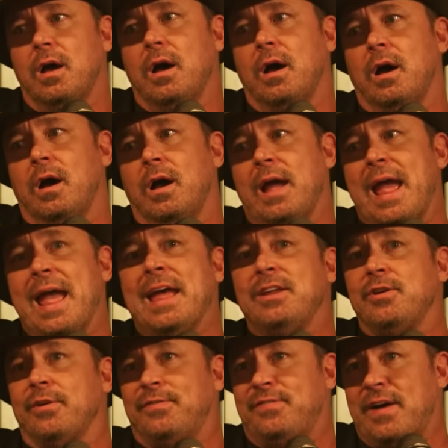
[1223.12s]
And
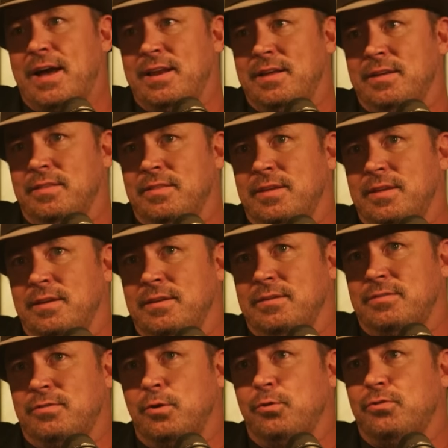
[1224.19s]
you're fighting the
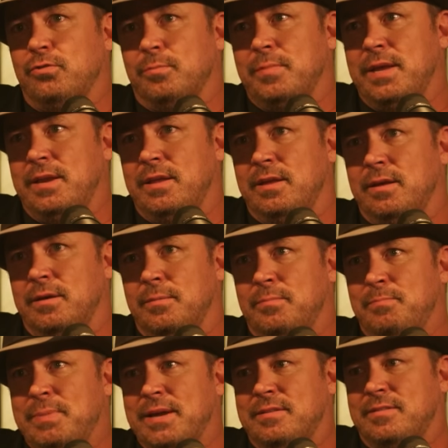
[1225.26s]
social media,
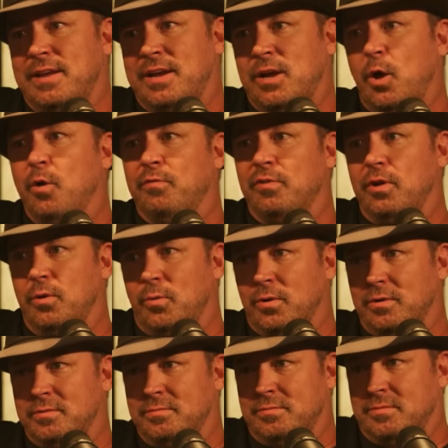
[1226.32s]
big tech
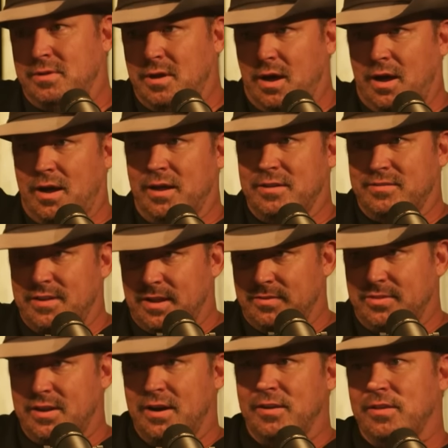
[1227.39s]
overlord gods
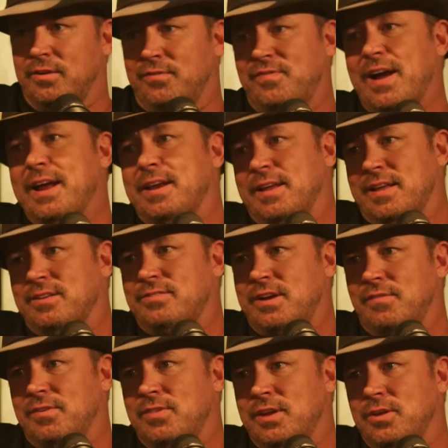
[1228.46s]
out there that are fighting against
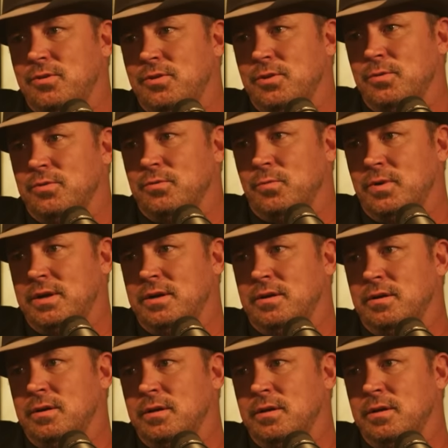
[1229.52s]
everything you do as well.